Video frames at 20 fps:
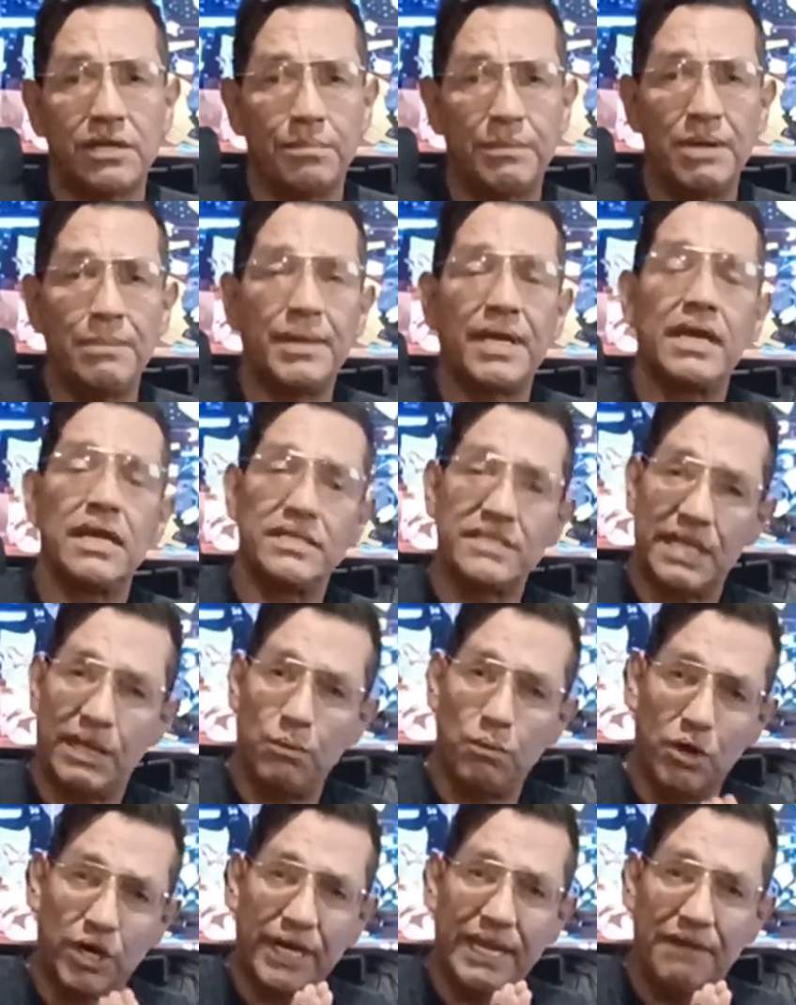to me, because they
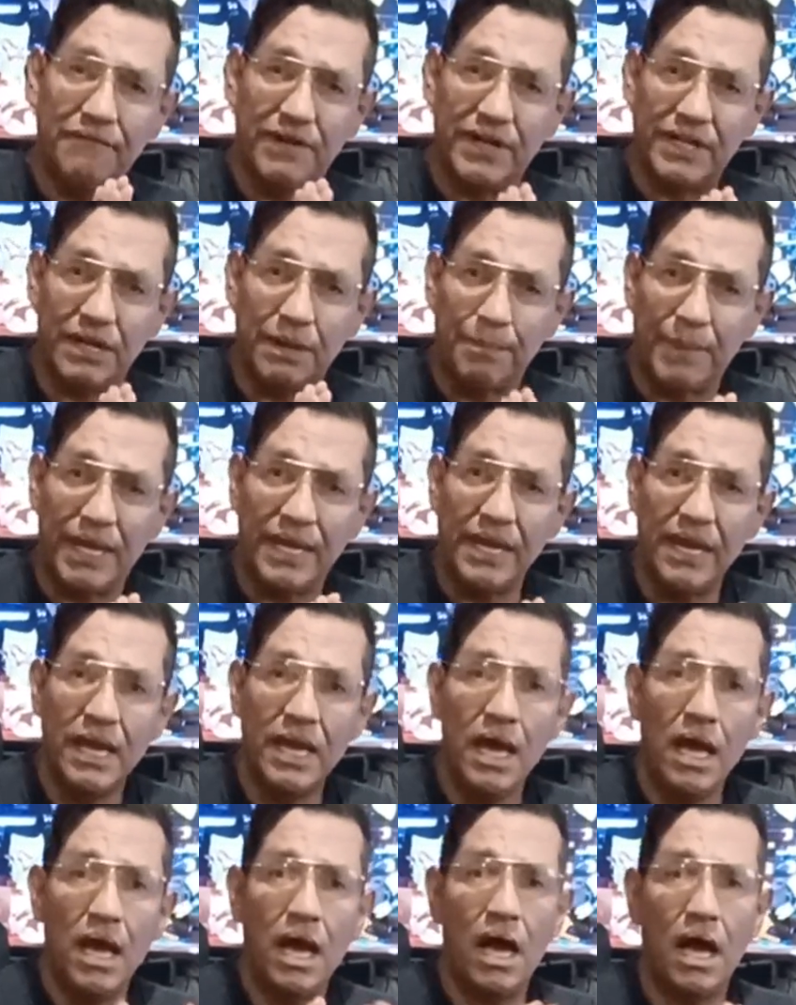were given to me
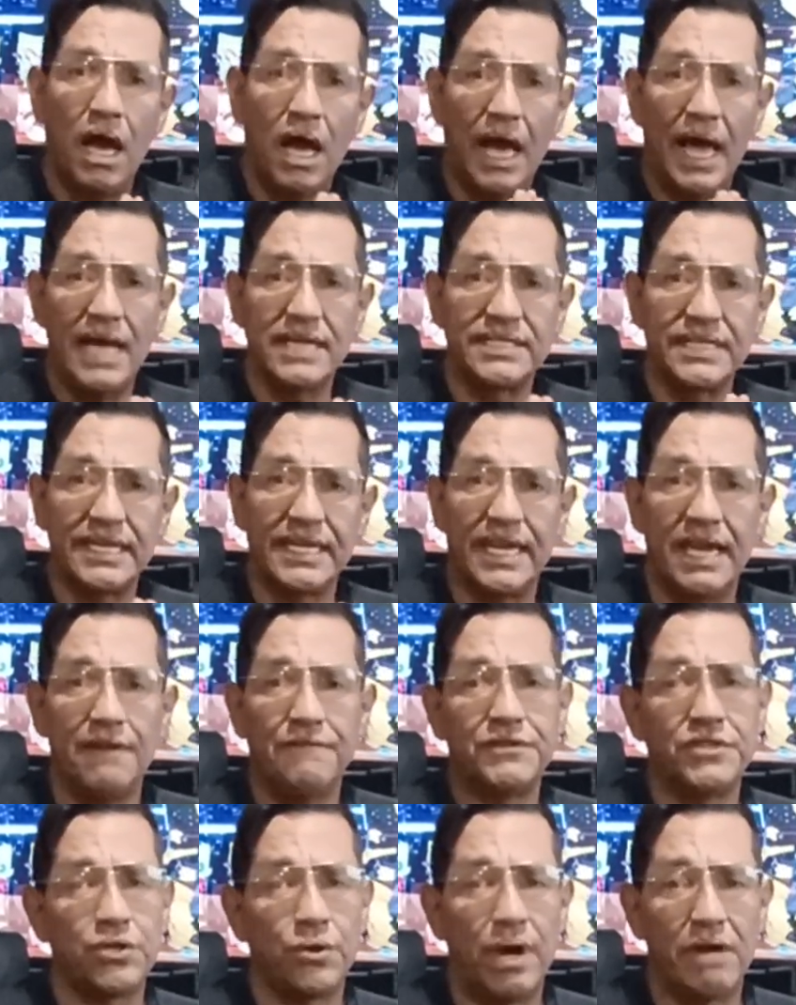as a
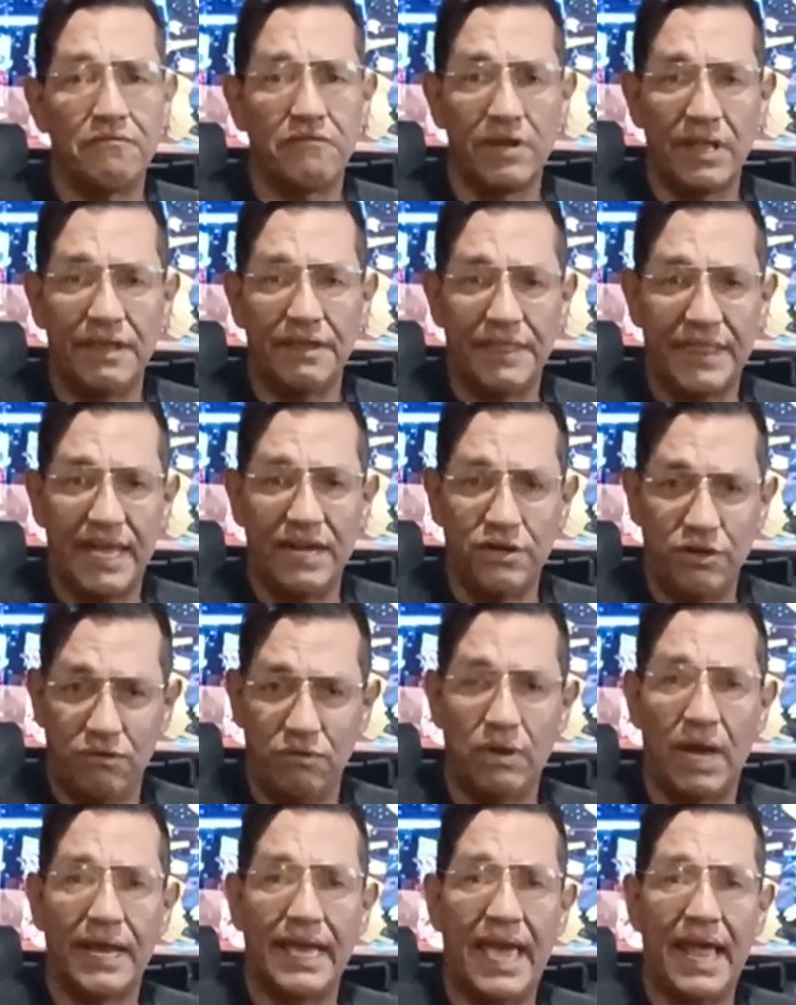gift, so they
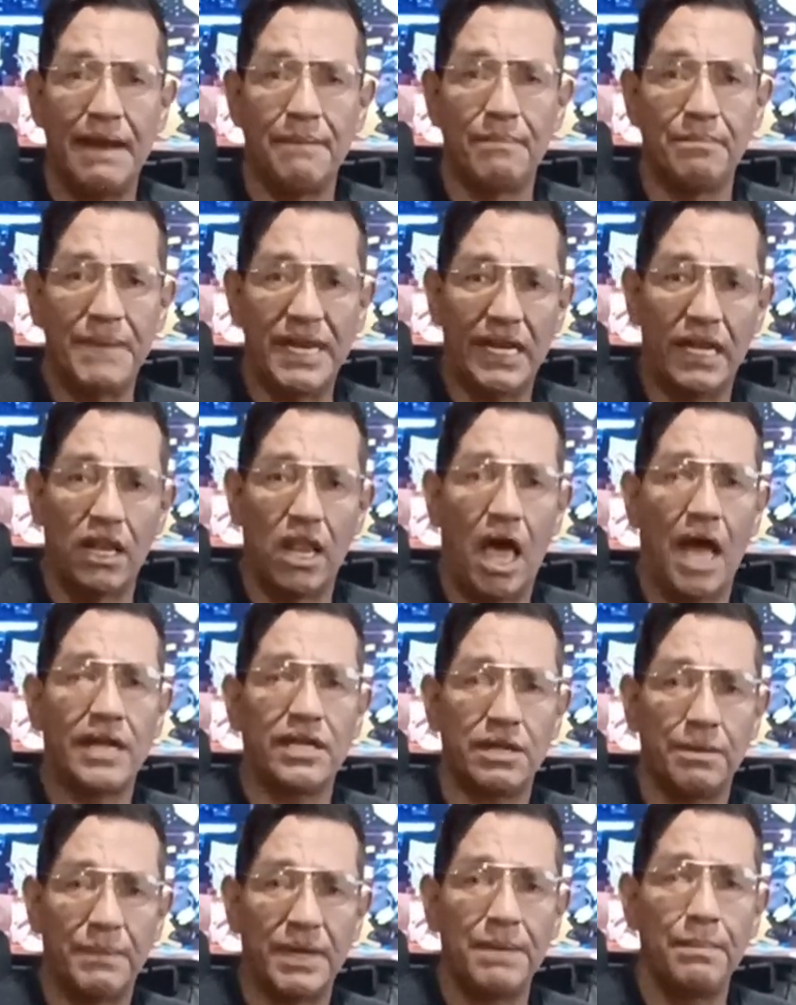do again mean a
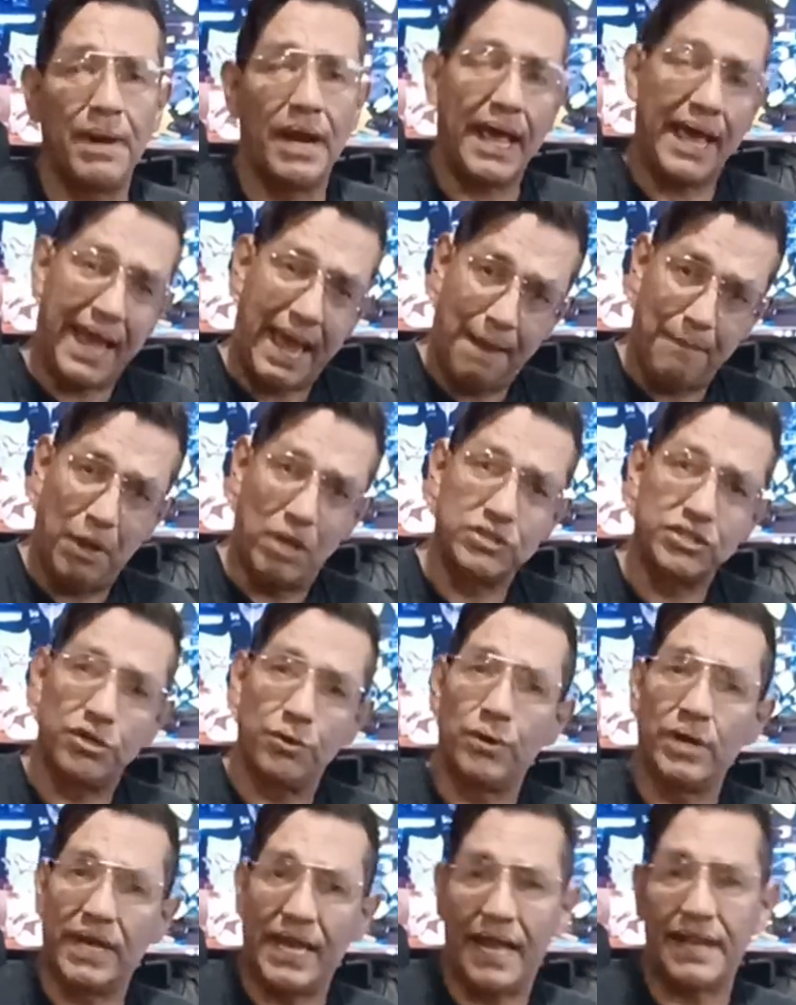lot to me. But I am
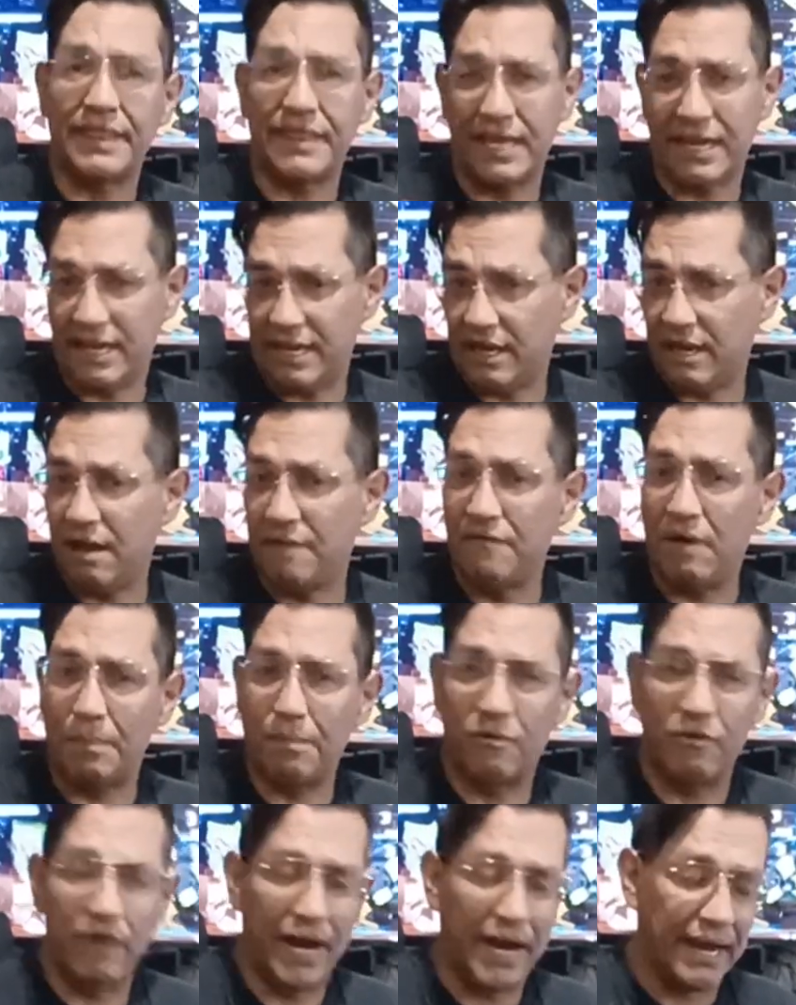also again thinking of
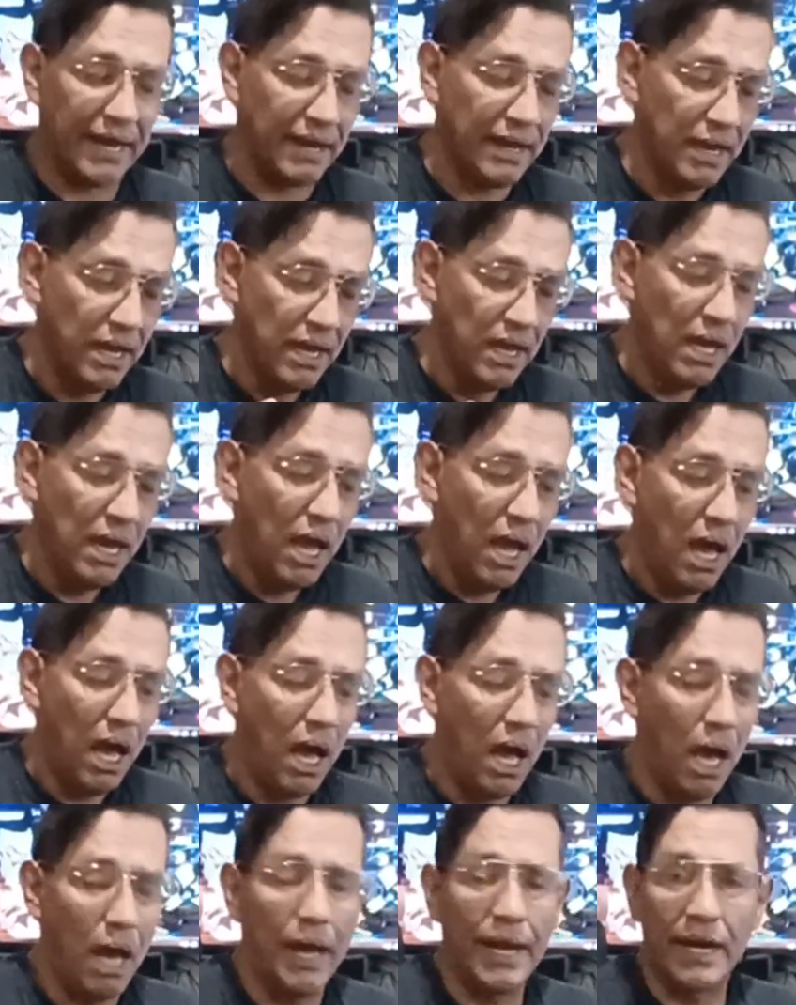upgrading,
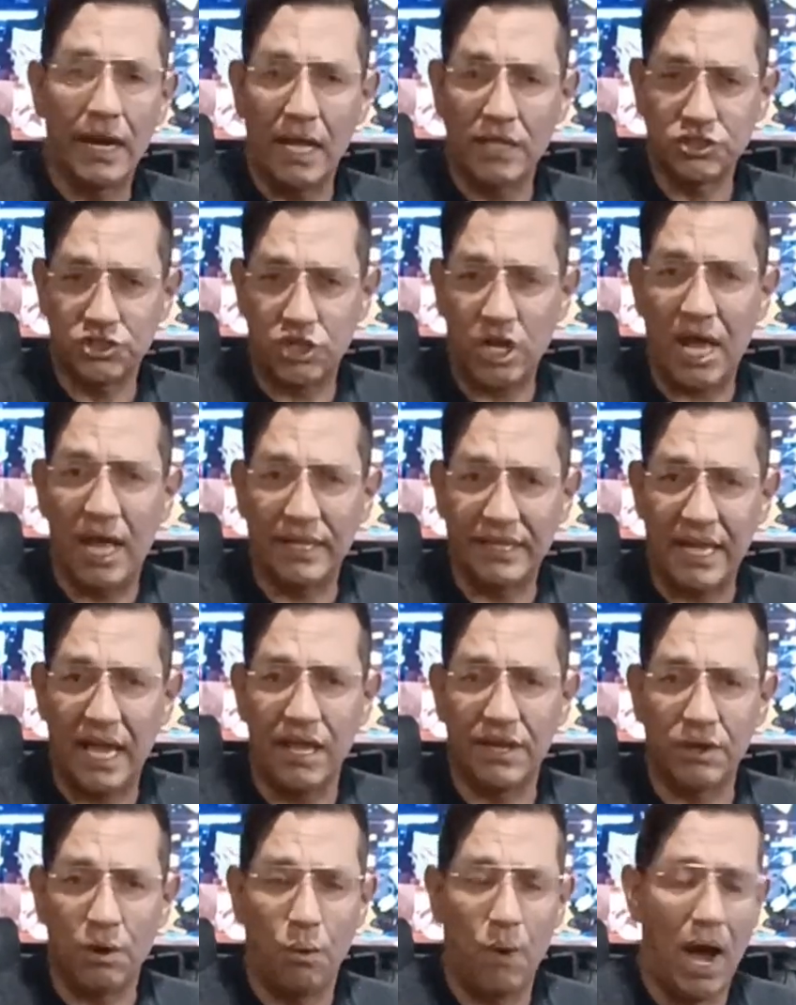and I'll
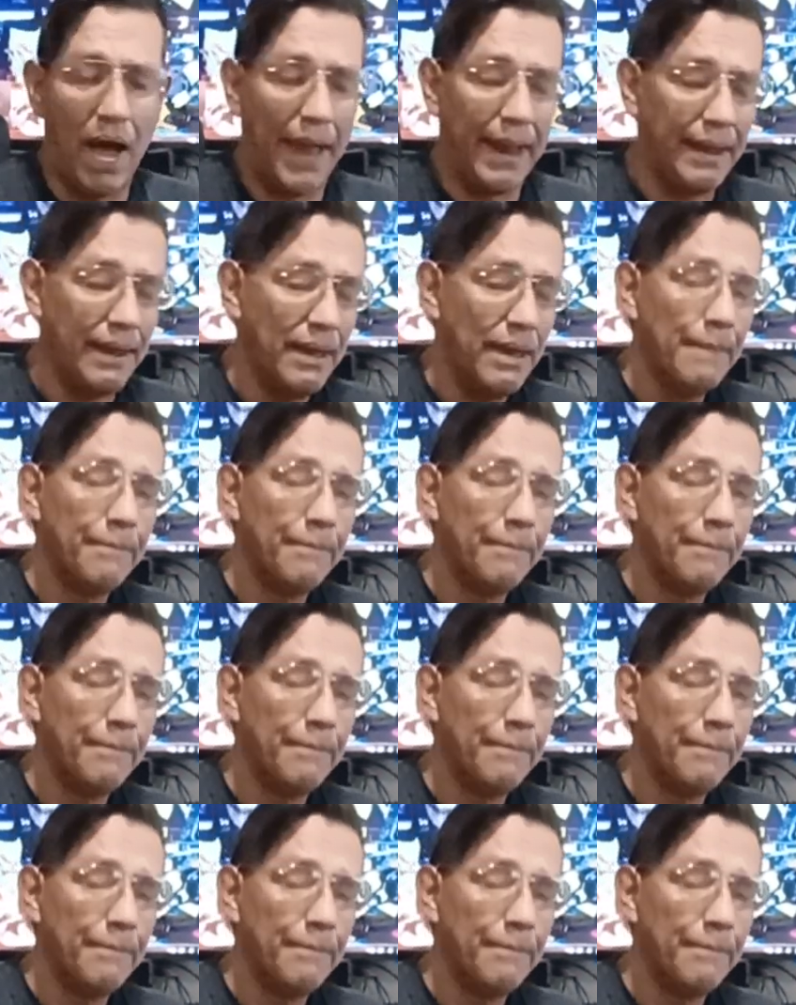tell you why.